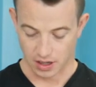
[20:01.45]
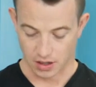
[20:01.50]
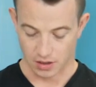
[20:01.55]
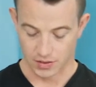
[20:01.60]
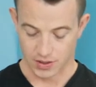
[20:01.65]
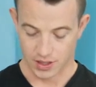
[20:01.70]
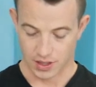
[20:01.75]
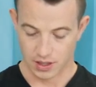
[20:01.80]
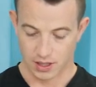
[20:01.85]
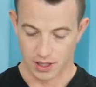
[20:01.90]

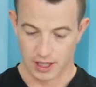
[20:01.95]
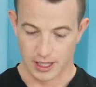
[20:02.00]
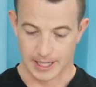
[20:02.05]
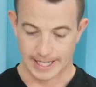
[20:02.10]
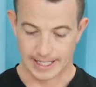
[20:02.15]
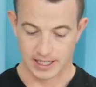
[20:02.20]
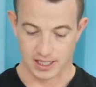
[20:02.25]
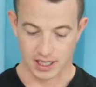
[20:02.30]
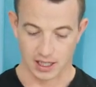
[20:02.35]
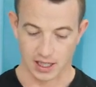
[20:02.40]
goes,
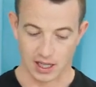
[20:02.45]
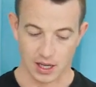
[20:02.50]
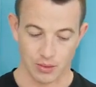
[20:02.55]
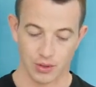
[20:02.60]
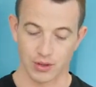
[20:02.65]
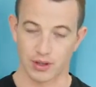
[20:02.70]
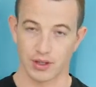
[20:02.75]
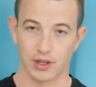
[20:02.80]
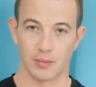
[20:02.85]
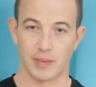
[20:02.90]
it's going to come
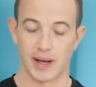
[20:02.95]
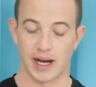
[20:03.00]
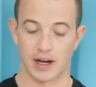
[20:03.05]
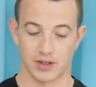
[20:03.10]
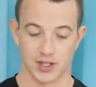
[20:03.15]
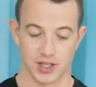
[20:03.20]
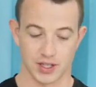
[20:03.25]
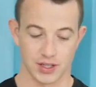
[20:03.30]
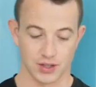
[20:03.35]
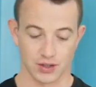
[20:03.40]
with your
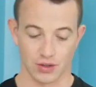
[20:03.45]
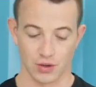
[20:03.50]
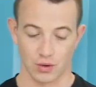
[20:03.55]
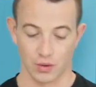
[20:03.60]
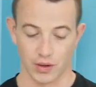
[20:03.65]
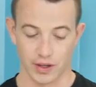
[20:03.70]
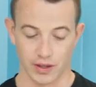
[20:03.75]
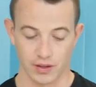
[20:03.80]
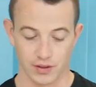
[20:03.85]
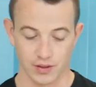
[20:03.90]
pouches, your
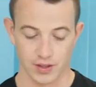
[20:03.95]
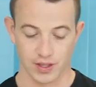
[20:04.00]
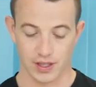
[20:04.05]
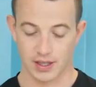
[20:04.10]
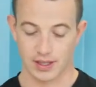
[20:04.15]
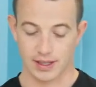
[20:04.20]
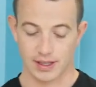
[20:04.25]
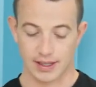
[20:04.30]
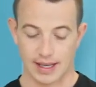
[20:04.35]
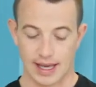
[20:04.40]

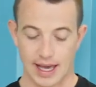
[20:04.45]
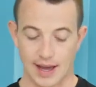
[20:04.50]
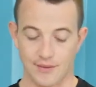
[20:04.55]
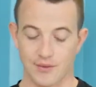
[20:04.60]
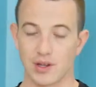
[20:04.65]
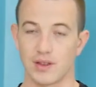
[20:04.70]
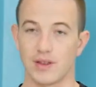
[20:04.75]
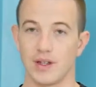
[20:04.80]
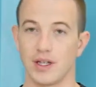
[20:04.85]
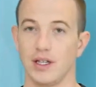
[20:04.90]
oils,
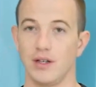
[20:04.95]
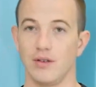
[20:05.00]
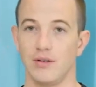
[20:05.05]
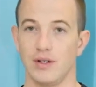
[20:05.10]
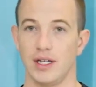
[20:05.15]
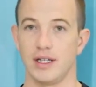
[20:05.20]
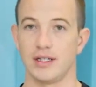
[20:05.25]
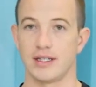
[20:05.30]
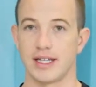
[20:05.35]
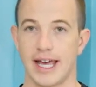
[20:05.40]
everything you
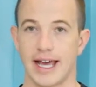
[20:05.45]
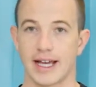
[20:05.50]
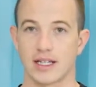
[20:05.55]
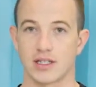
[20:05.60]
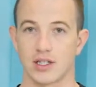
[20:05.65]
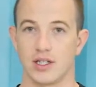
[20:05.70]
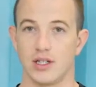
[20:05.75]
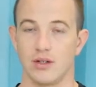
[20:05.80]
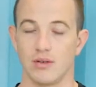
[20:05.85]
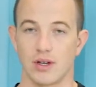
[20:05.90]
need to
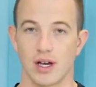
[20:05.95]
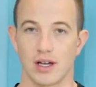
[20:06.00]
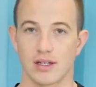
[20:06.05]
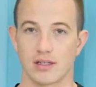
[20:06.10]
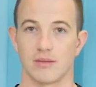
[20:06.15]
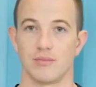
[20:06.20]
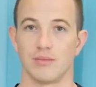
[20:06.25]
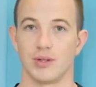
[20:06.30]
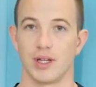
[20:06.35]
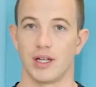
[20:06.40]
execute
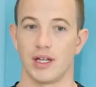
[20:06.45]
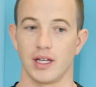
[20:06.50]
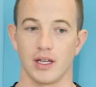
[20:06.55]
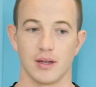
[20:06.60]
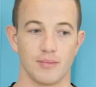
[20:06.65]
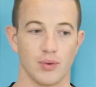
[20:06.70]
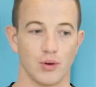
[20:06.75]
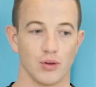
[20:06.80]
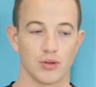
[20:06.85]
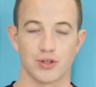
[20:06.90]
custom blending
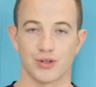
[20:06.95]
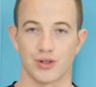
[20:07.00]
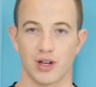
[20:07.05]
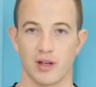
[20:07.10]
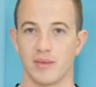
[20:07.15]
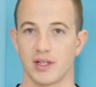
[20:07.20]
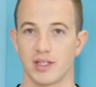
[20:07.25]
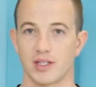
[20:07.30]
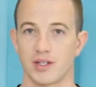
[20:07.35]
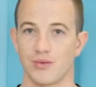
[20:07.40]
in both
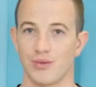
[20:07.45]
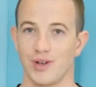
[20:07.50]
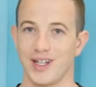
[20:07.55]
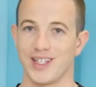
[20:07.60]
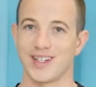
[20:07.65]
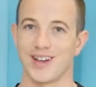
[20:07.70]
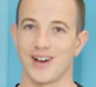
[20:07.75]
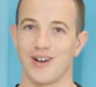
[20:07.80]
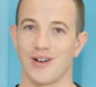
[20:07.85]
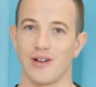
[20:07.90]
treatments and
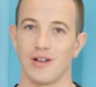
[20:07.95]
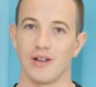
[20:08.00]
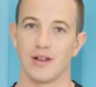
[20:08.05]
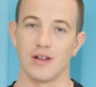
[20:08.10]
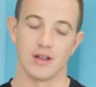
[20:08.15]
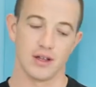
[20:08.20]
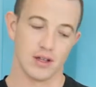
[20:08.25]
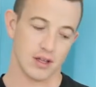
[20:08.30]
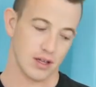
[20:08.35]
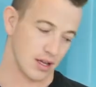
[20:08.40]
retail.
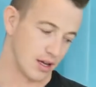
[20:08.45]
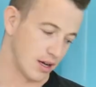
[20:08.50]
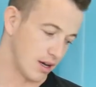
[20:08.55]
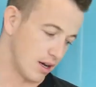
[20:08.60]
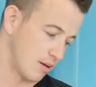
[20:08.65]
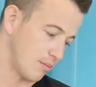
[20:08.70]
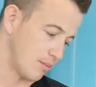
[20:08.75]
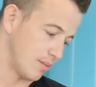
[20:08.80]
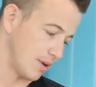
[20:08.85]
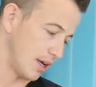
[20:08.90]

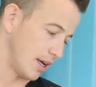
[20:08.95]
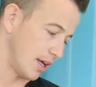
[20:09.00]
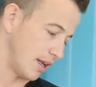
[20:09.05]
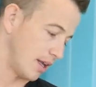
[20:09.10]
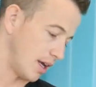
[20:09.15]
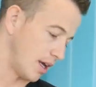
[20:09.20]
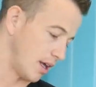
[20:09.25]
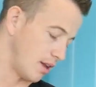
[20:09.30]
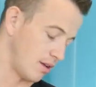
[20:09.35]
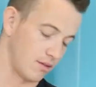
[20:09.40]

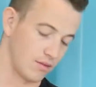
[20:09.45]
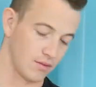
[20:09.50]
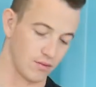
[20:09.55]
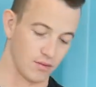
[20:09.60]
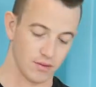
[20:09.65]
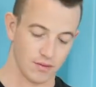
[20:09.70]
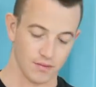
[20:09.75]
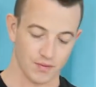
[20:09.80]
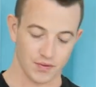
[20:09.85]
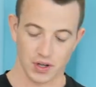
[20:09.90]
And
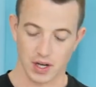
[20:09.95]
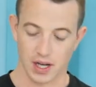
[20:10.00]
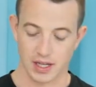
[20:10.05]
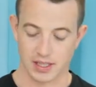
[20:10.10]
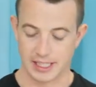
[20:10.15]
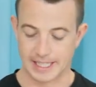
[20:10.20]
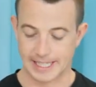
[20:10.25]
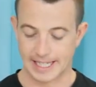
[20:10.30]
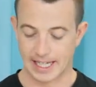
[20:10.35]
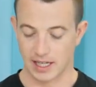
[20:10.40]
for
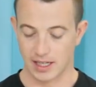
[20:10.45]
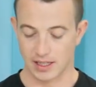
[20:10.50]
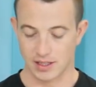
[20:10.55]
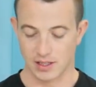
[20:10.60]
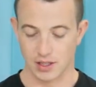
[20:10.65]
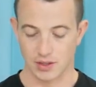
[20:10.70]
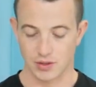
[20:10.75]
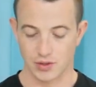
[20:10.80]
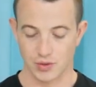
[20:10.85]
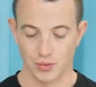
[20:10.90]
us, again,
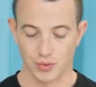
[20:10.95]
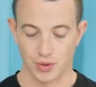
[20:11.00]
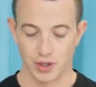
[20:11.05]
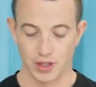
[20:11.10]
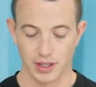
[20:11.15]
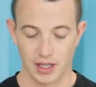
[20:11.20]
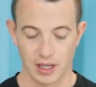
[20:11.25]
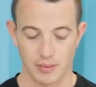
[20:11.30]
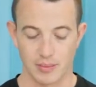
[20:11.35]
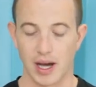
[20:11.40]
it's
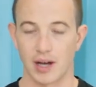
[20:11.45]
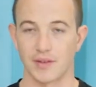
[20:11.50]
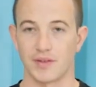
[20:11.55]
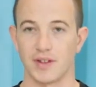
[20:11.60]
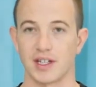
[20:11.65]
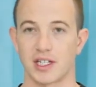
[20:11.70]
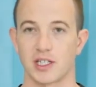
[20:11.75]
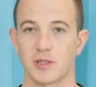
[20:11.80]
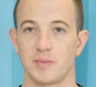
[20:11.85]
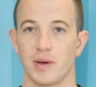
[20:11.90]
really about
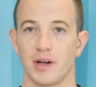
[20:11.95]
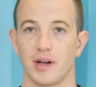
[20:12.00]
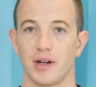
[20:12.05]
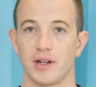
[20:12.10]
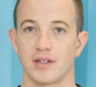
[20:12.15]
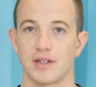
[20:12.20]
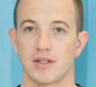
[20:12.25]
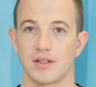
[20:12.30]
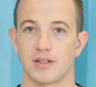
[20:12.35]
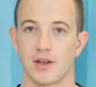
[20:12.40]
the
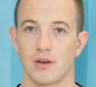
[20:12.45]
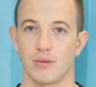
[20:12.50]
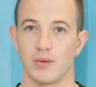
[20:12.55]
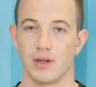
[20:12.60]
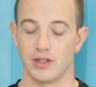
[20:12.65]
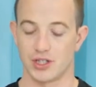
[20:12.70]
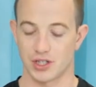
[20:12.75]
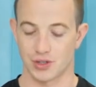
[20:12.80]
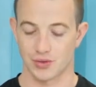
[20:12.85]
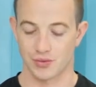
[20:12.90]
experience. And so
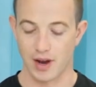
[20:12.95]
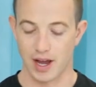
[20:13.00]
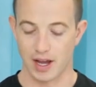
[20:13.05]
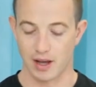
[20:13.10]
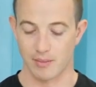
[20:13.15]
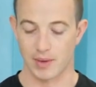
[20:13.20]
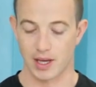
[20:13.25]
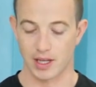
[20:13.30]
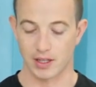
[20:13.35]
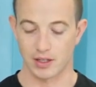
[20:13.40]
we just
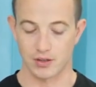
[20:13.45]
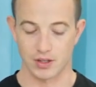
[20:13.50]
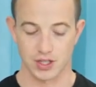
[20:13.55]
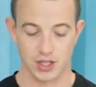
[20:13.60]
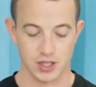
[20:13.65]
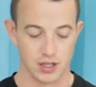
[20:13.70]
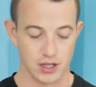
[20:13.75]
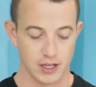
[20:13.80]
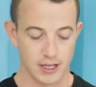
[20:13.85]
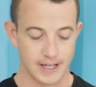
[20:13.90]
recommend you
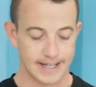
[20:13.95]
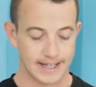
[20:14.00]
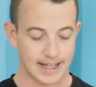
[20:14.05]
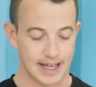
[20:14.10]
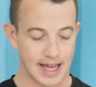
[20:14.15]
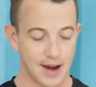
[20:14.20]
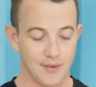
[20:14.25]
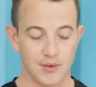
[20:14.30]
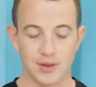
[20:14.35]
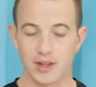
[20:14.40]

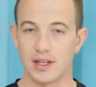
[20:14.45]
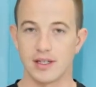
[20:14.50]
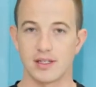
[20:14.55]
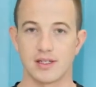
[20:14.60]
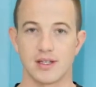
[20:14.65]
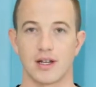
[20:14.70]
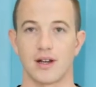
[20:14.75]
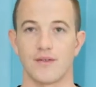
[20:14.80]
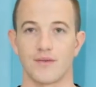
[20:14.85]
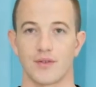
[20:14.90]
everything's
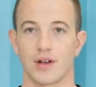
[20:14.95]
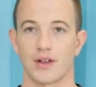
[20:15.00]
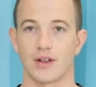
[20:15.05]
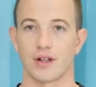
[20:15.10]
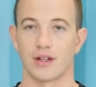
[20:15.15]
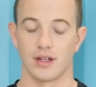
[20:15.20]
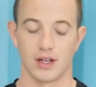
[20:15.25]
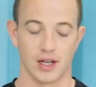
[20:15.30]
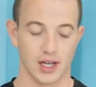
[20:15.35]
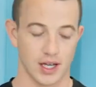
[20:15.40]
done in front of
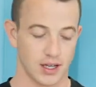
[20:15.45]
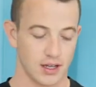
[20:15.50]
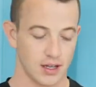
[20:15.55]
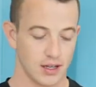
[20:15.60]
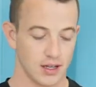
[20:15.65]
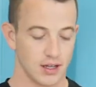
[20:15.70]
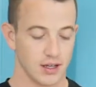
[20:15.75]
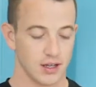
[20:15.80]
the client.